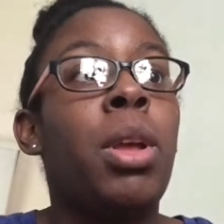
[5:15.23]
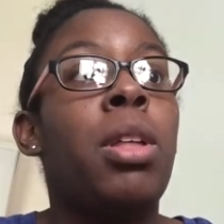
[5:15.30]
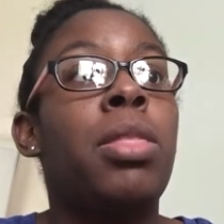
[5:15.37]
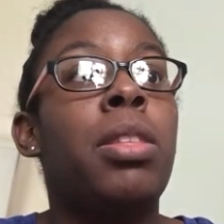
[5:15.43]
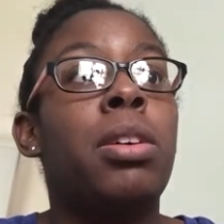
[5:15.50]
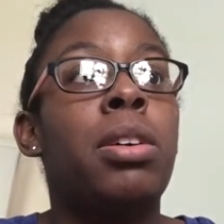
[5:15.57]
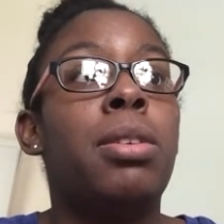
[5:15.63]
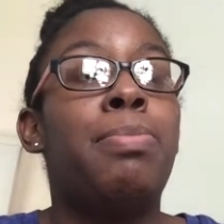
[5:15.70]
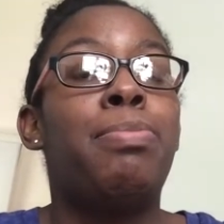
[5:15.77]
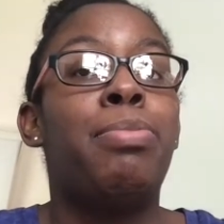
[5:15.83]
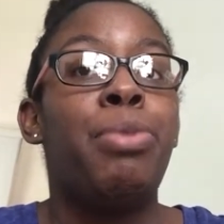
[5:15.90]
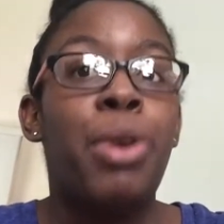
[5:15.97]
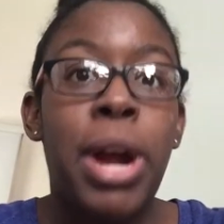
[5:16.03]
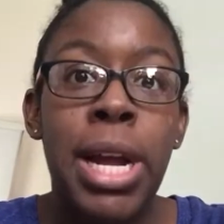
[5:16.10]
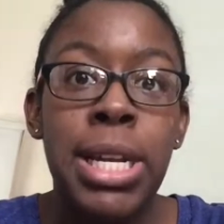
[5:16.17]
the
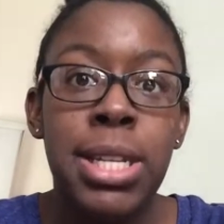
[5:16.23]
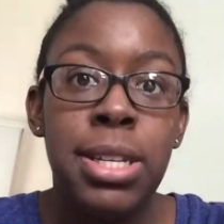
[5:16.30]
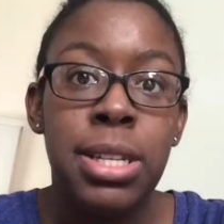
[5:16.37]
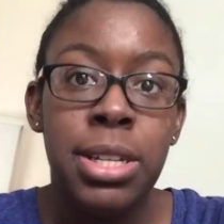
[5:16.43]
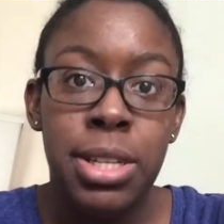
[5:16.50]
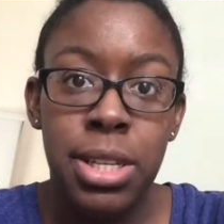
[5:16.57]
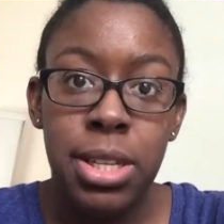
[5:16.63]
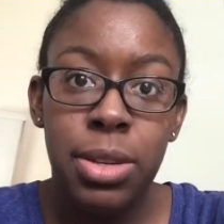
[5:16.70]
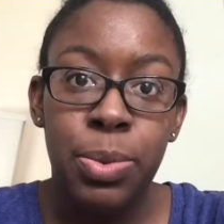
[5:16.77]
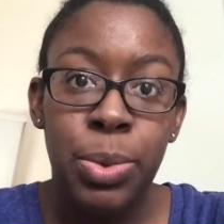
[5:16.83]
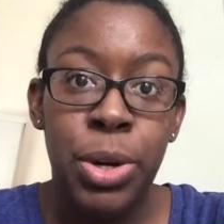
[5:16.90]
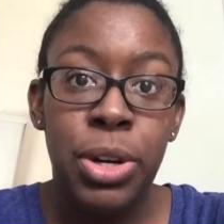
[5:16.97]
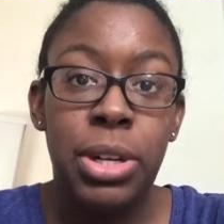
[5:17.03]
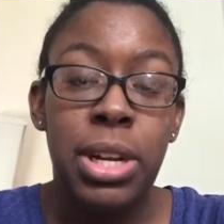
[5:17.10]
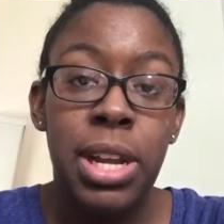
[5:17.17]
prices
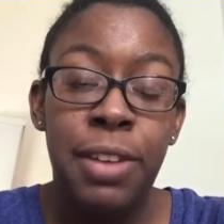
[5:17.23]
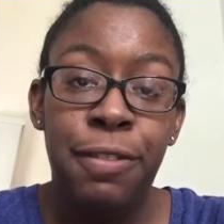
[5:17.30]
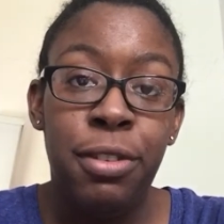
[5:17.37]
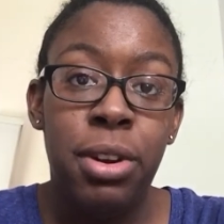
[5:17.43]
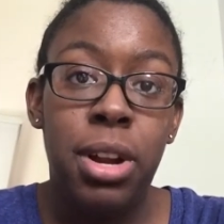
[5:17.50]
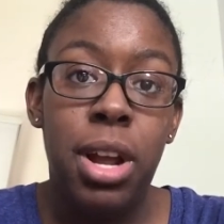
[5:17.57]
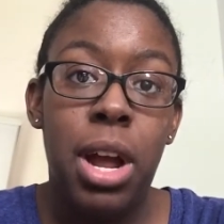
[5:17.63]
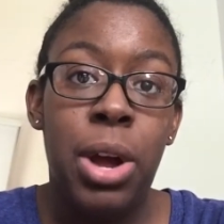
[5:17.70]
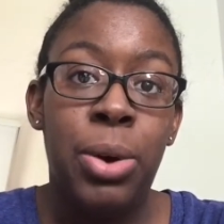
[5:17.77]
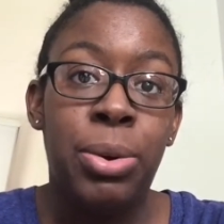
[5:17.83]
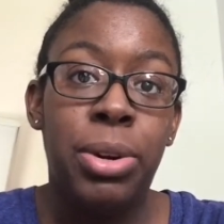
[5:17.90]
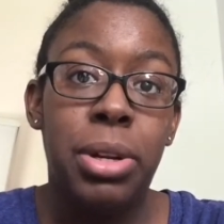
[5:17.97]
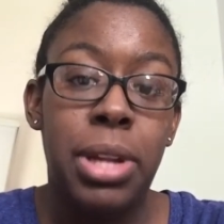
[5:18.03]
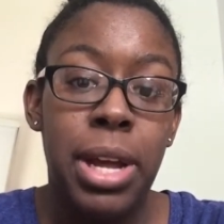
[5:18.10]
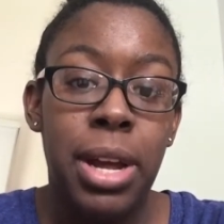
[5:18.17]
were different on
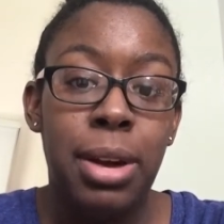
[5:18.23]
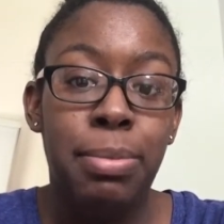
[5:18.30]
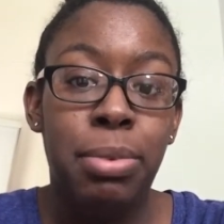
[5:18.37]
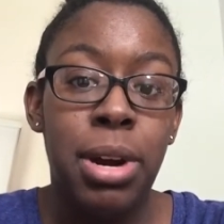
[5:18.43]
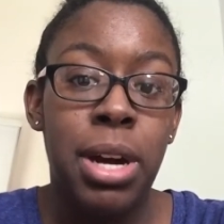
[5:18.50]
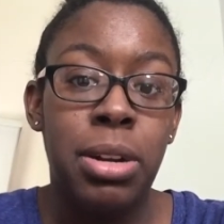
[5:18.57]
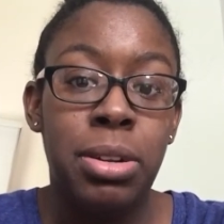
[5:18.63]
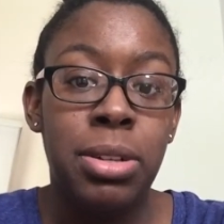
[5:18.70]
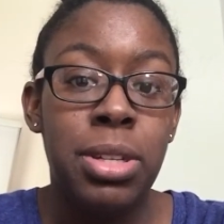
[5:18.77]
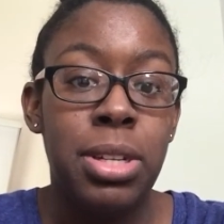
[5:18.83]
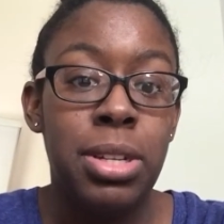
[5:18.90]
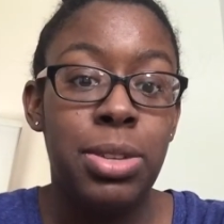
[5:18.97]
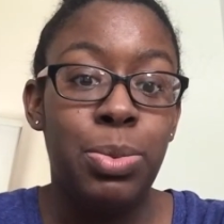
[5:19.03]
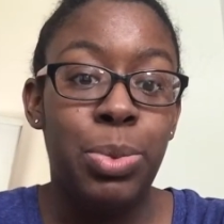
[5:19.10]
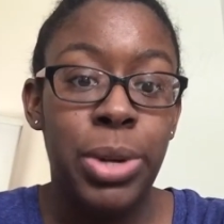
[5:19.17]
the Dial products
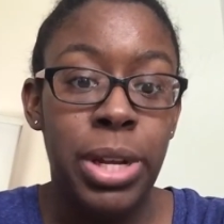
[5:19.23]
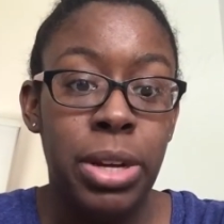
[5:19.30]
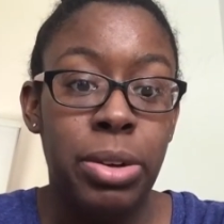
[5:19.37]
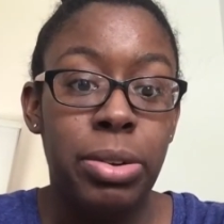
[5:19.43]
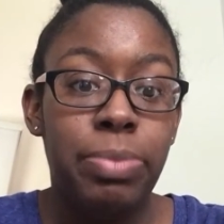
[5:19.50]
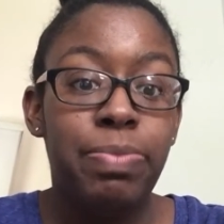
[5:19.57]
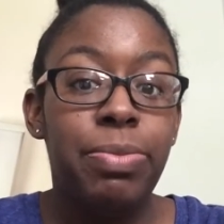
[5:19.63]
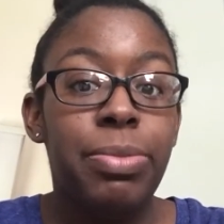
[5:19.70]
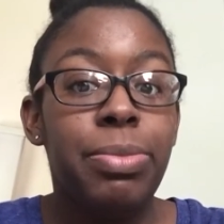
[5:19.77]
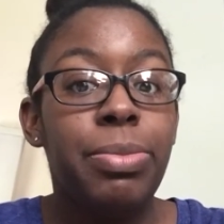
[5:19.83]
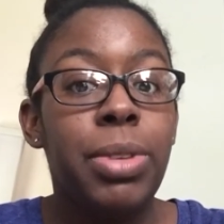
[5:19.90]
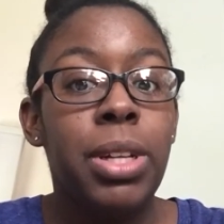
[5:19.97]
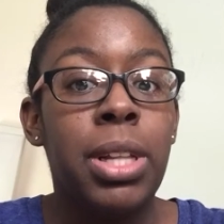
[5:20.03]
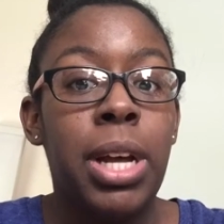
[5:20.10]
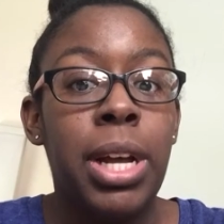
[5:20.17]
as well.
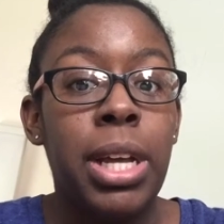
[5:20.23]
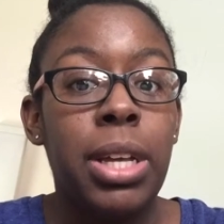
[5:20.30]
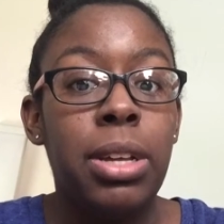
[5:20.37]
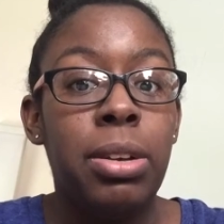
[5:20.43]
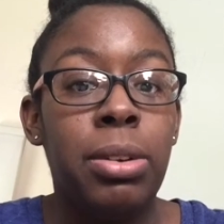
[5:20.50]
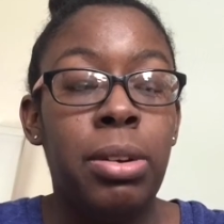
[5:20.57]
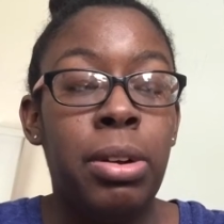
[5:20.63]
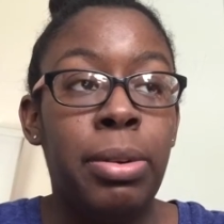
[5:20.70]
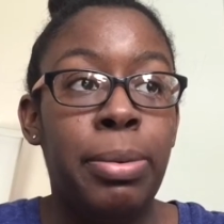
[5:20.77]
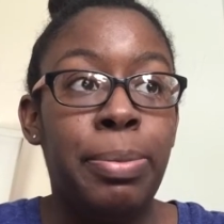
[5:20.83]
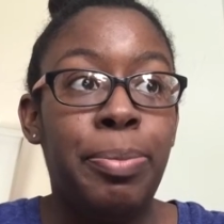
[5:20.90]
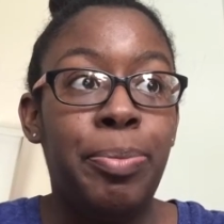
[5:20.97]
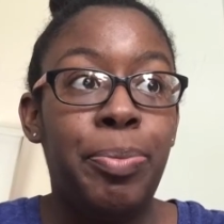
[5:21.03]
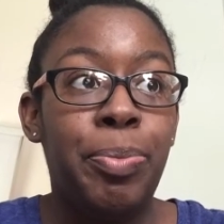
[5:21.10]
Like, the